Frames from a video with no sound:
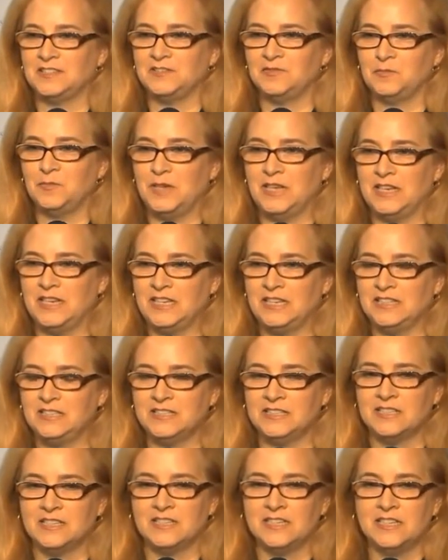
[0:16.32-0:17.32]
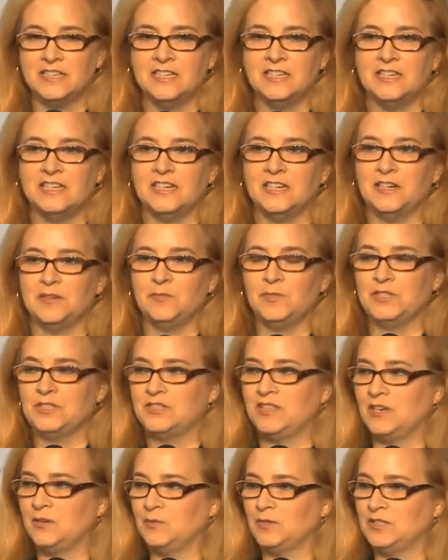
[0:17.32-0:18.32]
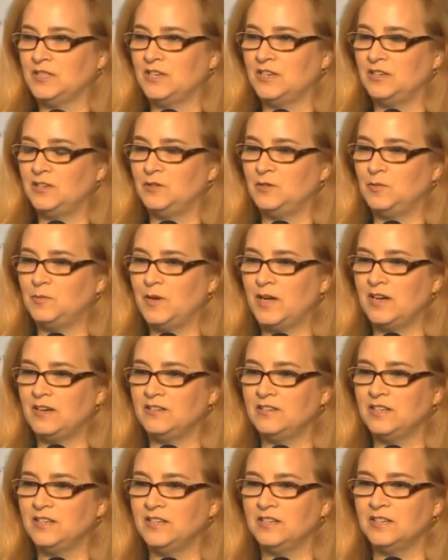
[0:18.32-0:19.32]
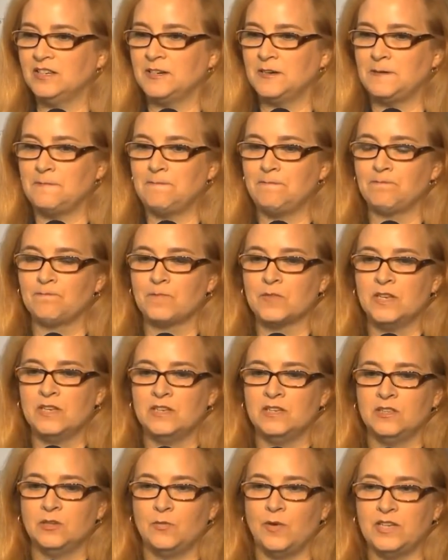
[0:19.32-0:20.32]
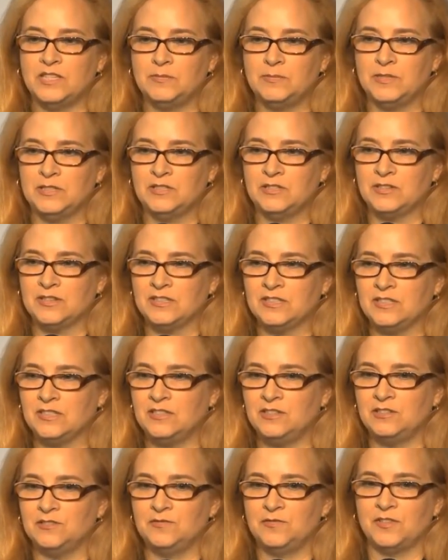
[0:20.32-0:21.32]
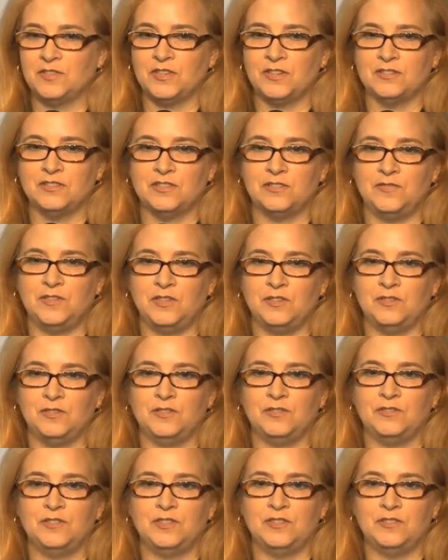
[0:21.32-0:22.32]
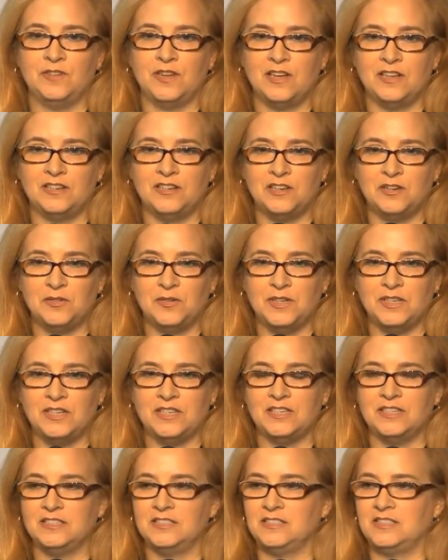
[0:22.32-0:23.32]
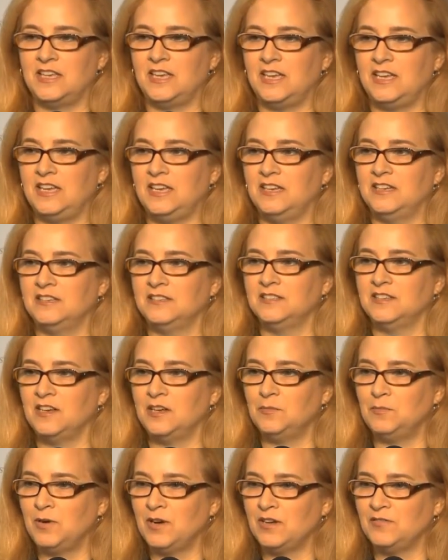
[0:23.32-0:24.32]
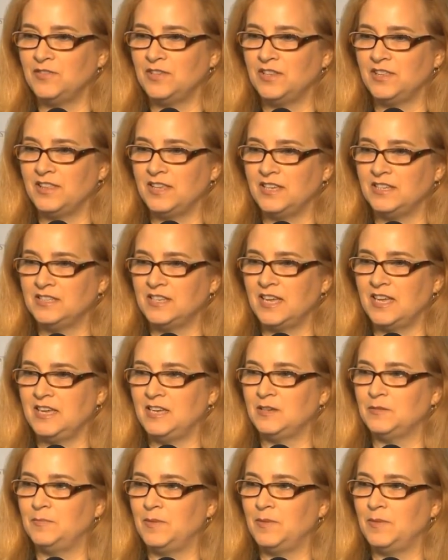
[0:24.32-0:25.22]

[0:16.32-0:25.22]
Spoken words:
of meetings, which they will tell you about. The Westminster Institute, for those of you who do not know it, is a nonprofit think tank